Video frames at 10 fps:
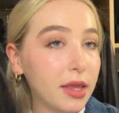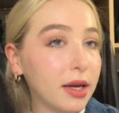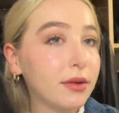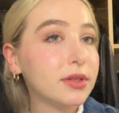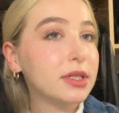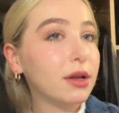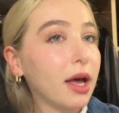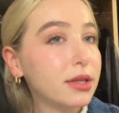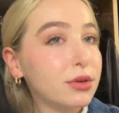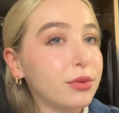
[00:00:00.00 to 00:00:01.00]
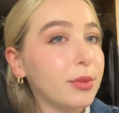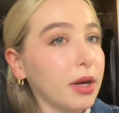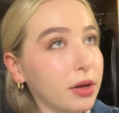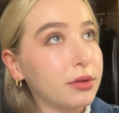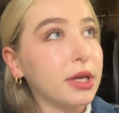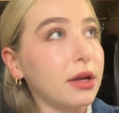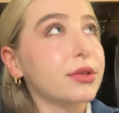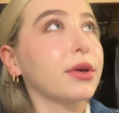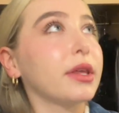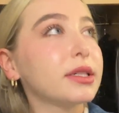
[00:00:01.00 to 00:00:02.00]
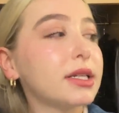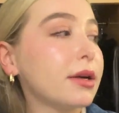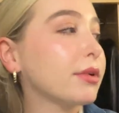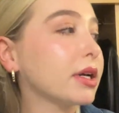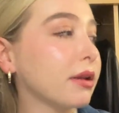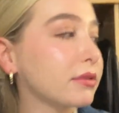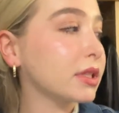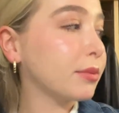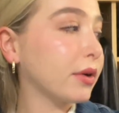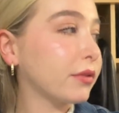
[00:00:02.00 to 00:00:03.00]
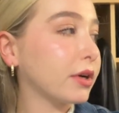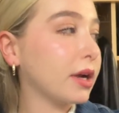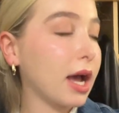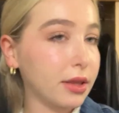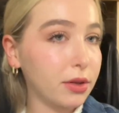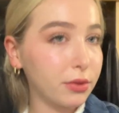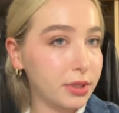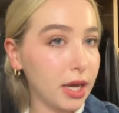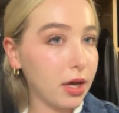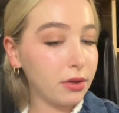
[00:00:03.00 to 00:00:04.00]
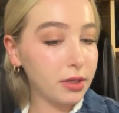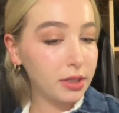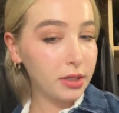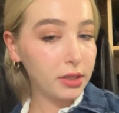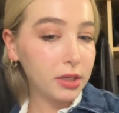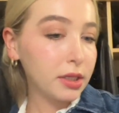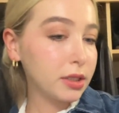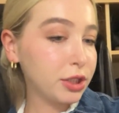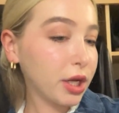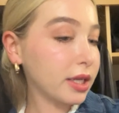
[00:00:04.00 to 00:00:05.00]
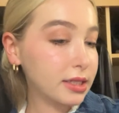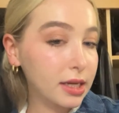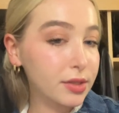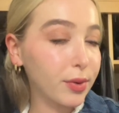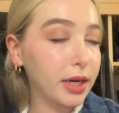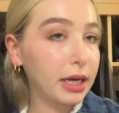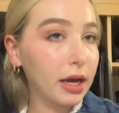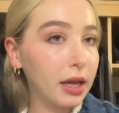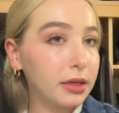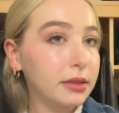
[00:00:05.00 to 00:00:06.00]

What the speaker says: then Ava still has a room at a hotel, so I think tonight we're gonna sleep over at the hotel. Just cause why not?